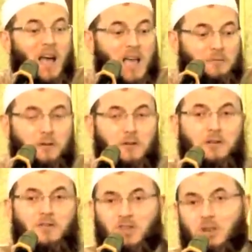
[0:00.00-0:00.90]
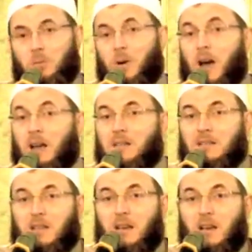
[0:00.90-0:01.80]
And for your
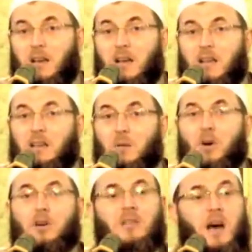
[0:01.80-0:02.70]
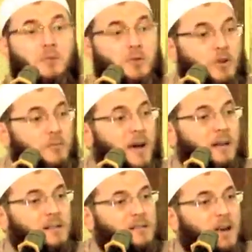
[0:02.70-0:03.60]
surprise, the word Abu Huma
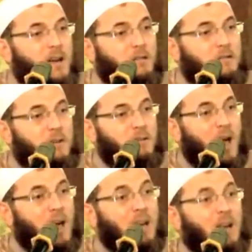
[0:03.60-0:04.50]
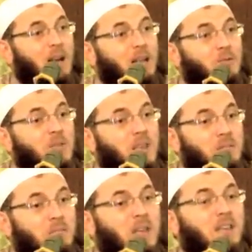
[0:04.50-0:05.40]
does not refer directly to the
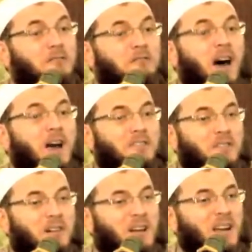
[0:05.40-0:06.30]
immediate father.